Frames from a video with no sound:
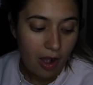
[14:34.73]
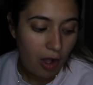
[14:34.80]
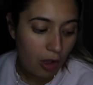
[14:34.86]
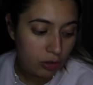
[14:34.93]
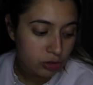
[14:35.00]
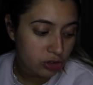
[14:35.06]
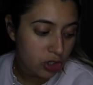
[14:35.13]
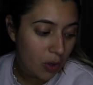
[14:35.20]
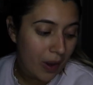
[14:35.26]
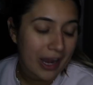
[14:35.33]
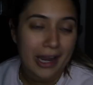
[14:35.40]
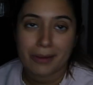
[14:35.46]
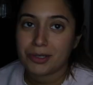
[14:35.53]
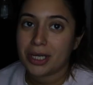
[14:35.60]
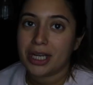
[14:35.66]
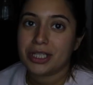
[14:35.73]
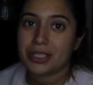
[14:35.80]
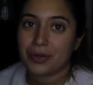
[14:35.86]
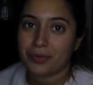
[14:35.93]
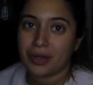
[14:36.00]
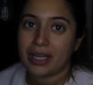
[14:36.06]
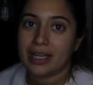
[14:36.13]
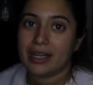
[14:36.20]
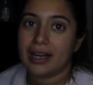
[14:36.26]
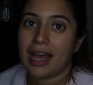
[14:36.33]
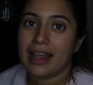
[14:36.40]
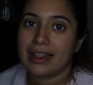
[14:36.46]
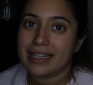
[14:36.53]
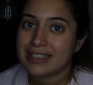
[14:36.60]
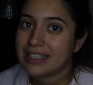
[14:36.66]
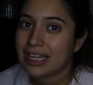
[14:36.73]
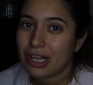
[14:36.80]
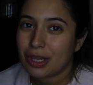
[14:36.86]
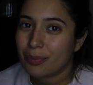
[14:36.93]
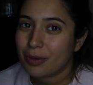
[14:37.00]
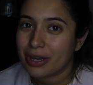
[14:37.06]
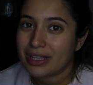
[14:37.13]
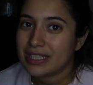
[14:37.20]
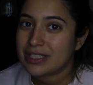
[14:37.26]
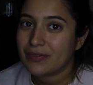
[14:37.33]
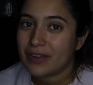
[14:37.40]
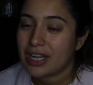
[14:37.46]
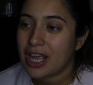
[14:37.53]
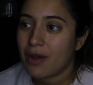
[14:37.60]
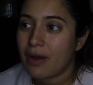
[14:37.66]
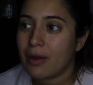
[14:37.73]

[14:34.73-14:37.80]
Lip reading: Also, I am trying to read at least another book in this video.